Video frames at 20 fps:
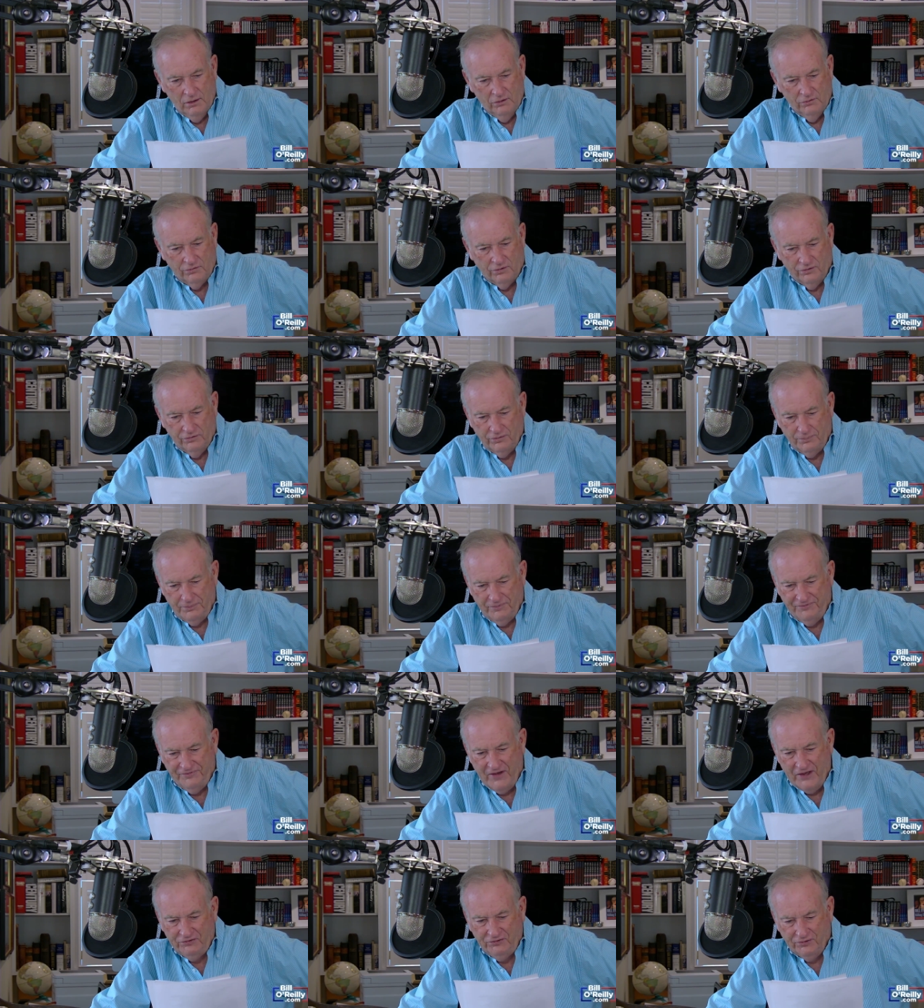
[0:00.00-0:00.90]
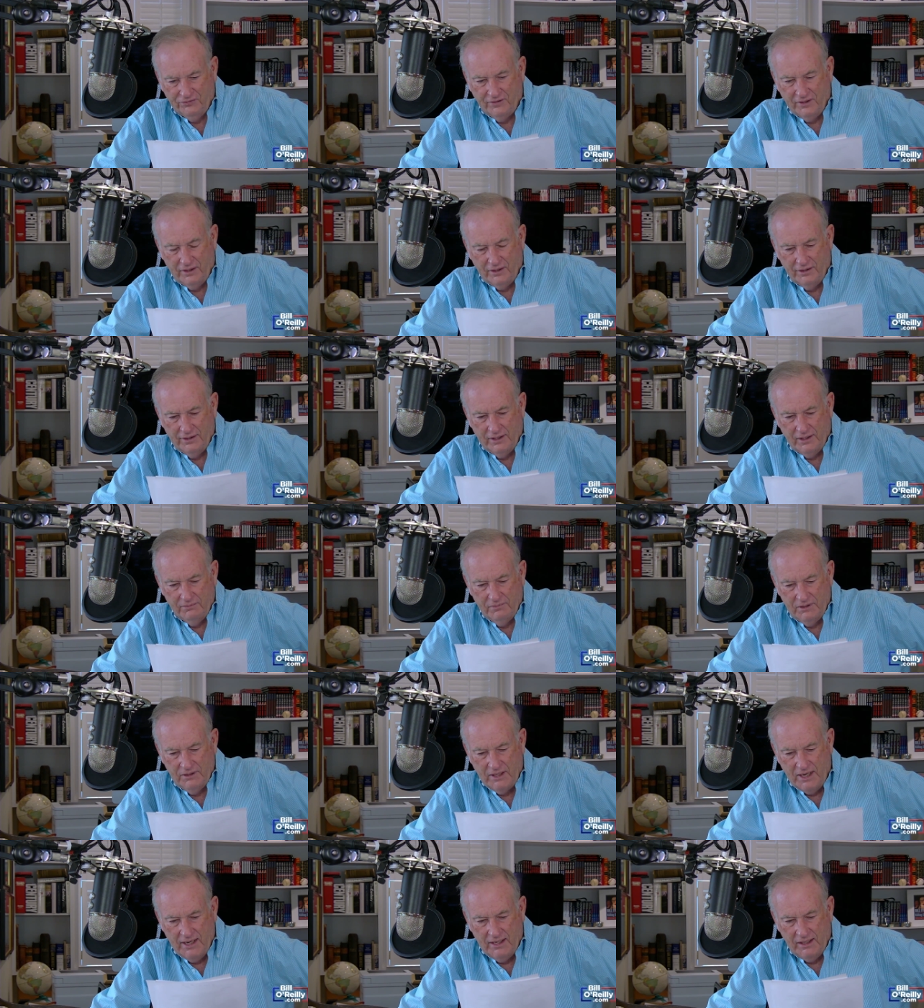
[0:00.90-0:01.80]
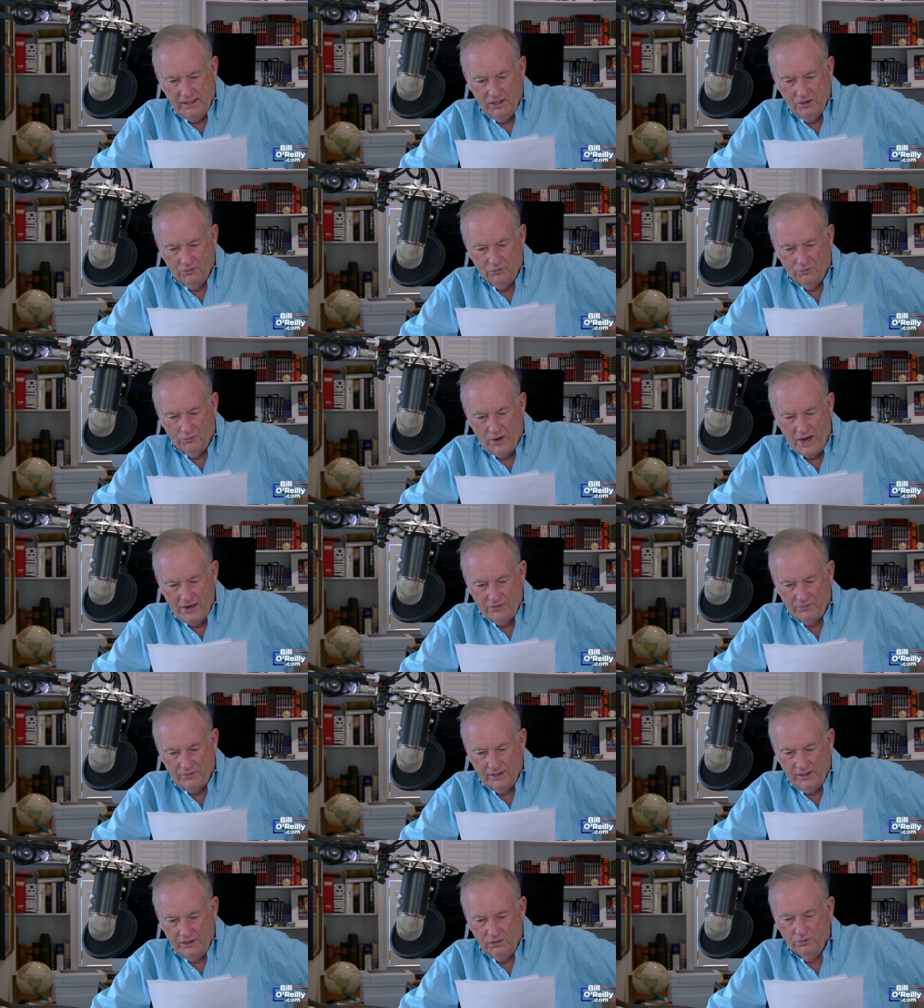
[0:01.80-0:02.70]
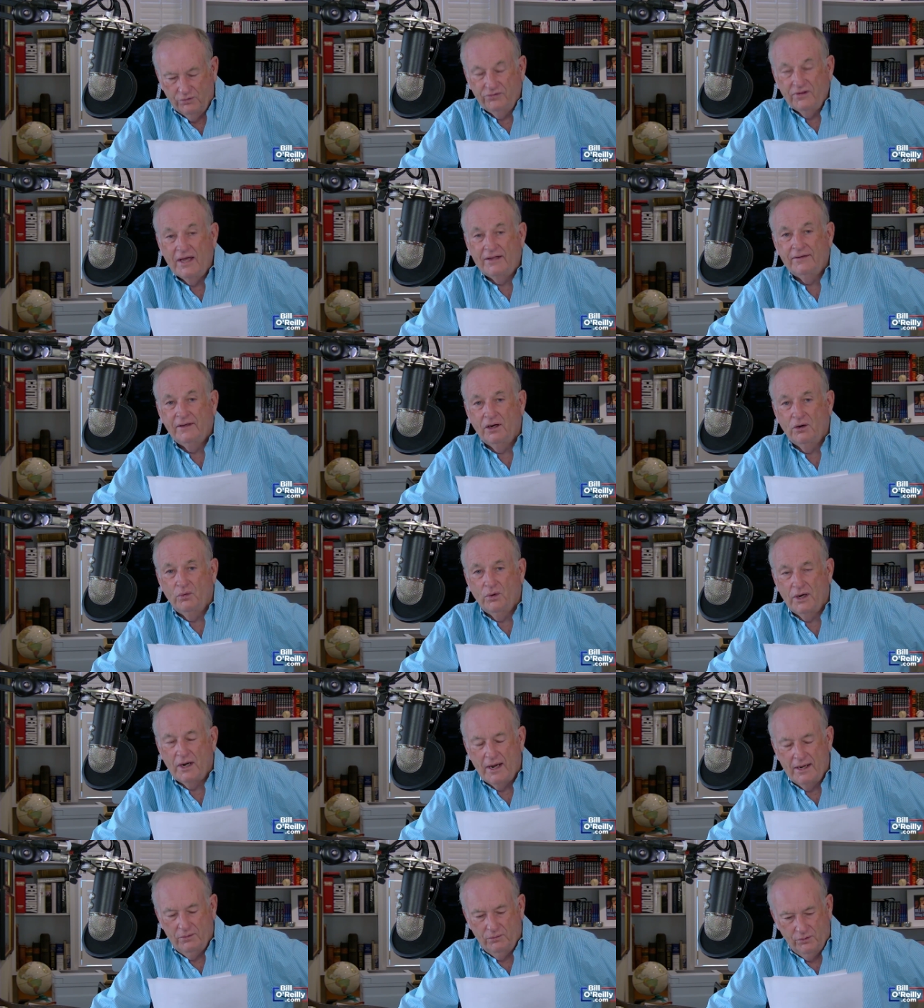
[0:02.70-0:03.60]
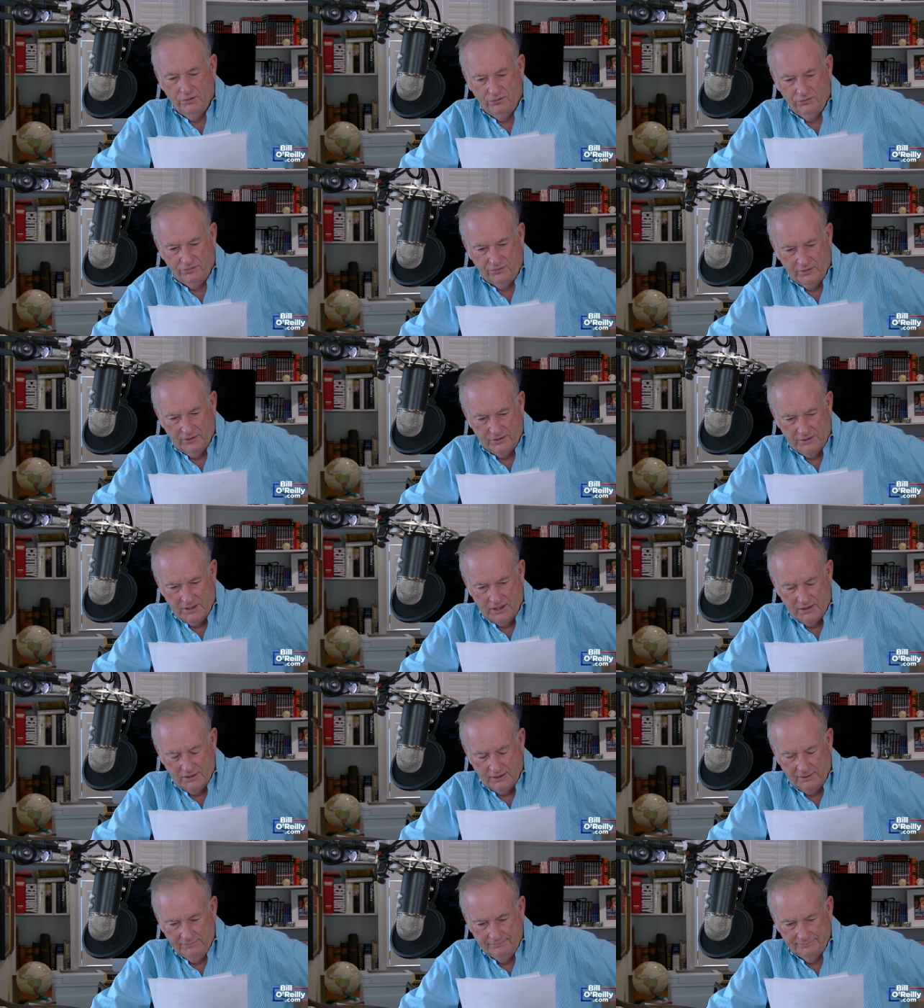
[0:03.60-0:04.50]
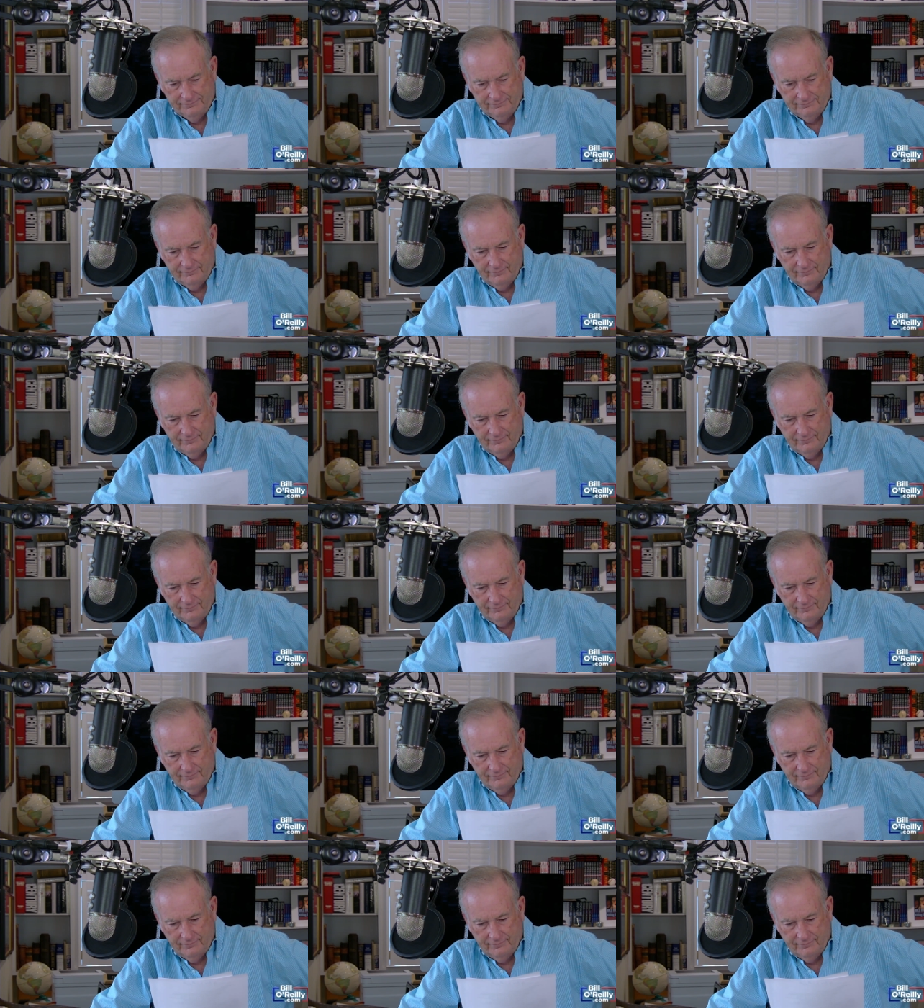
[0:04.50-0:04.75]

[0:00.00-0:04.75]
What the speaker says: So there's a professor there named Dani Rodrik, he was not there when I was attending,